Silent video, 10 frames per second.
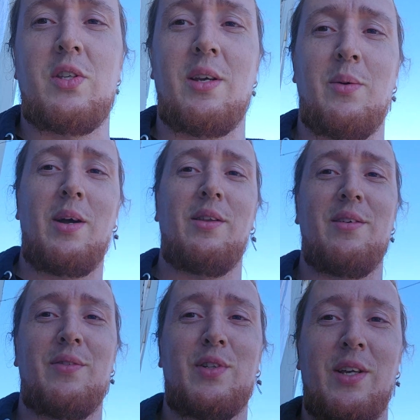thing where I
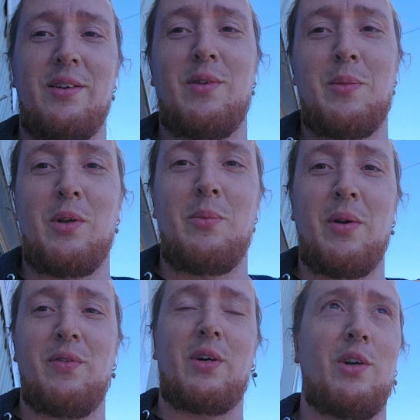live, because I live in the middle of
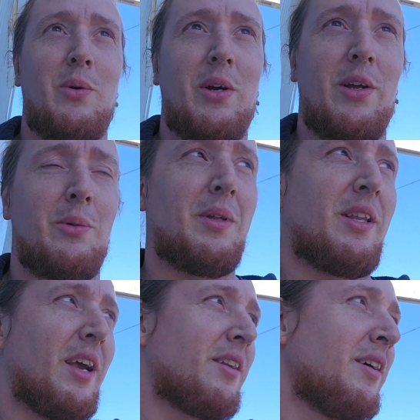buttfuck nowhere in
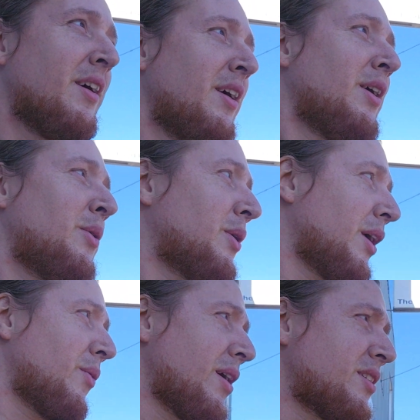Hillbilly Land, where
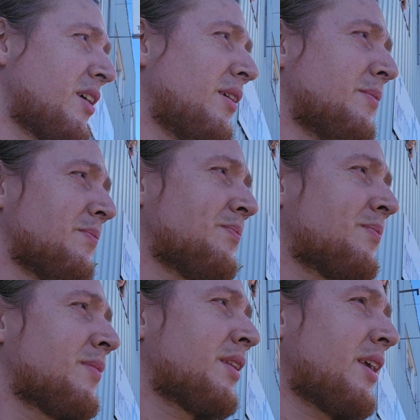they race
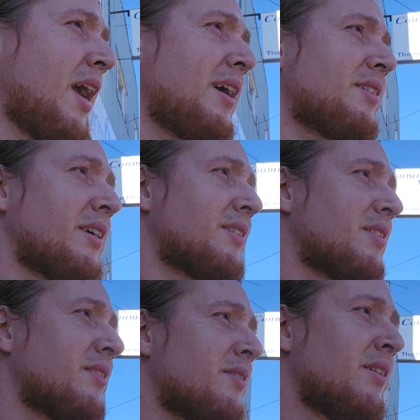
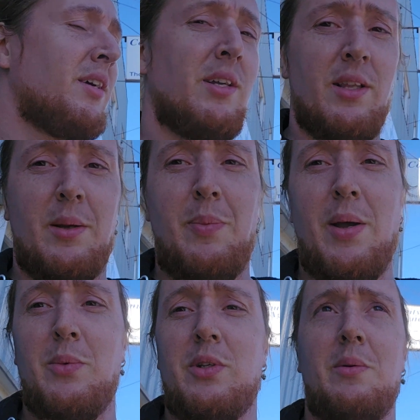caskets, like
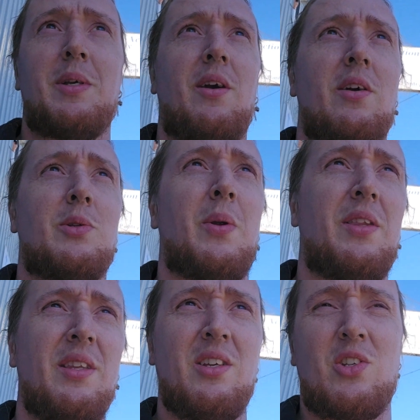Pinewood Derby cars, but
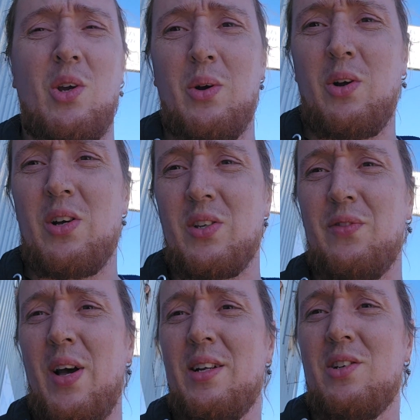I think they just go across a
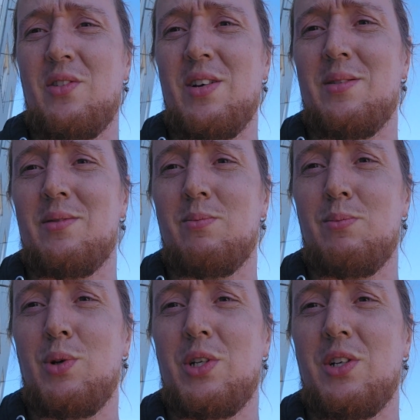flat street
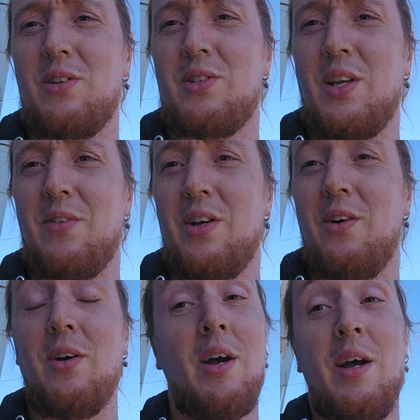and push each other instead of a
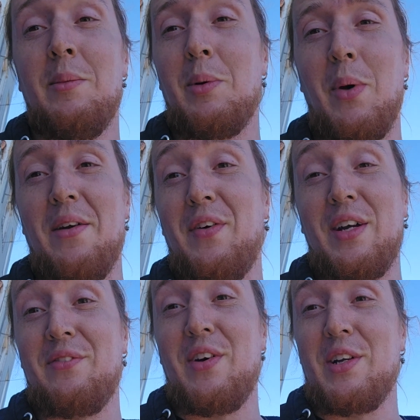hill. It'd be way
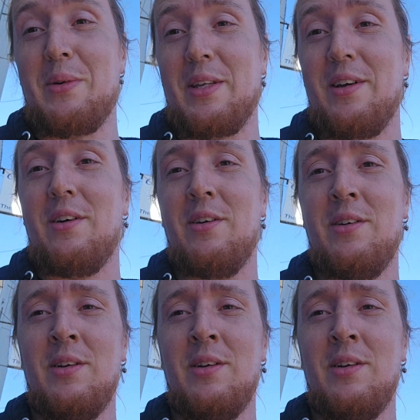fucking funnier with a hill.